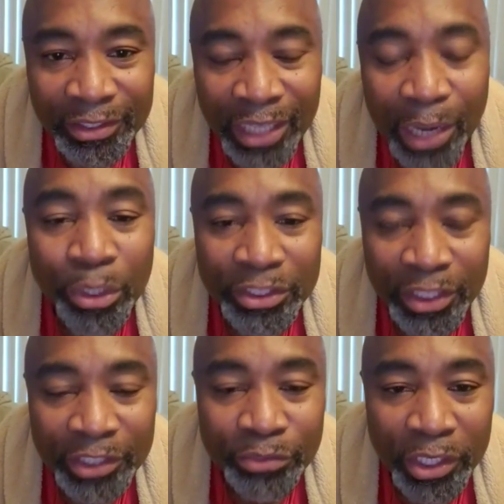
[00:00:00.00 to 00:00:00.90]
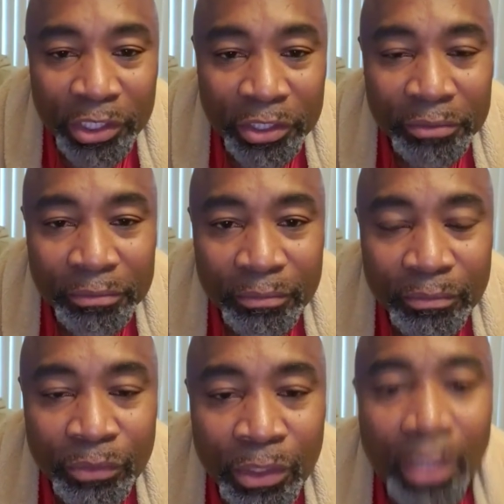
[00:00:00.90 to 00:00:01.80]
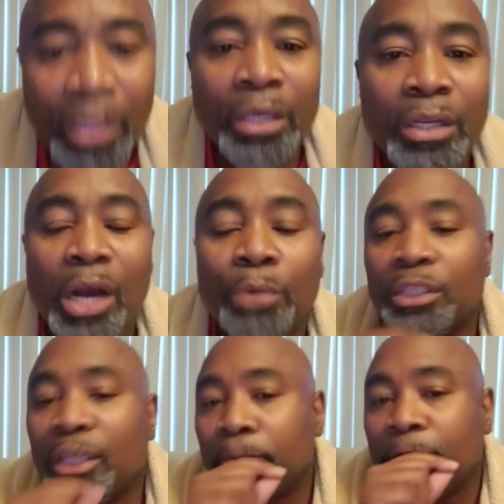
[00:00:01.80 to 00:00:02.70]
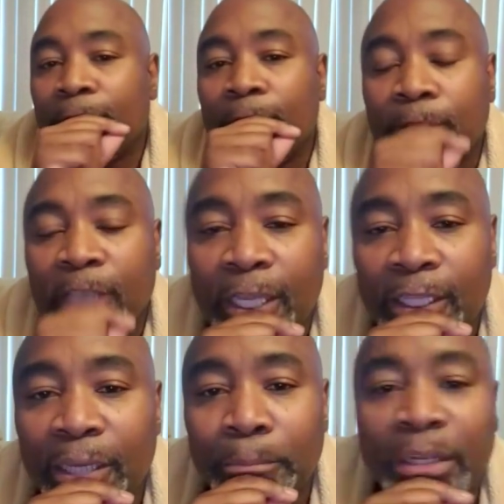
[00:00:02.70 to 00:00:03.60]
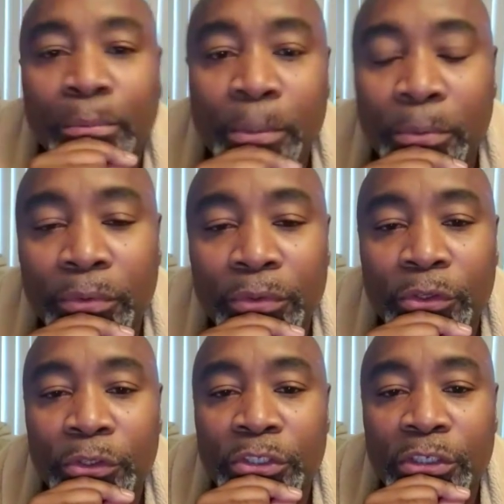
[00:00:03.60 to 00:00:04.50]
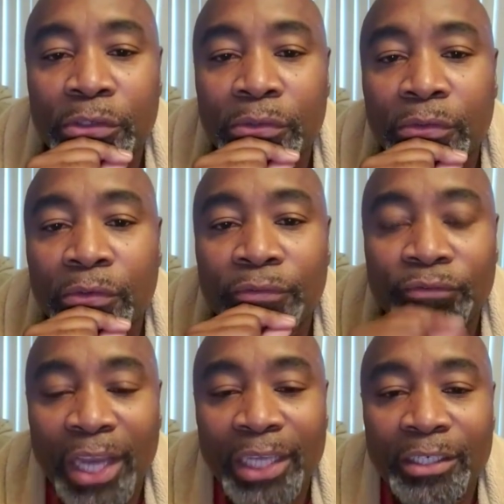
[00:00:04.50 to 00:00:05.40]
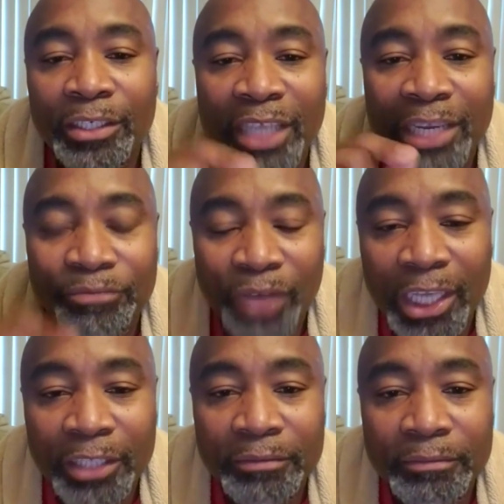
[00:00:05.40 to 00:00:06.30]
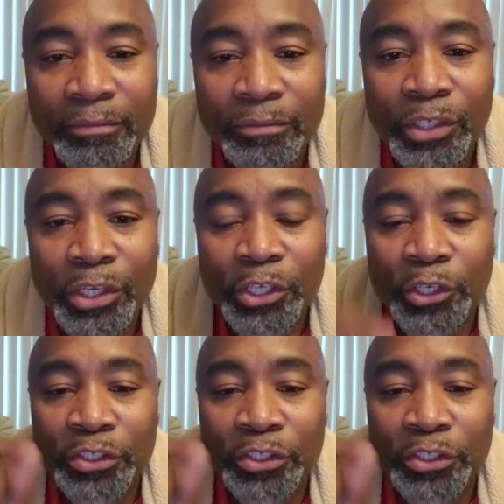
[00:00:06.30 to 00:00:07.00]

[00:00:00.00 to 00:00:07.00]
God was letting me know that there are many people, you're still fighting the same fight. You're still fighting the same situation.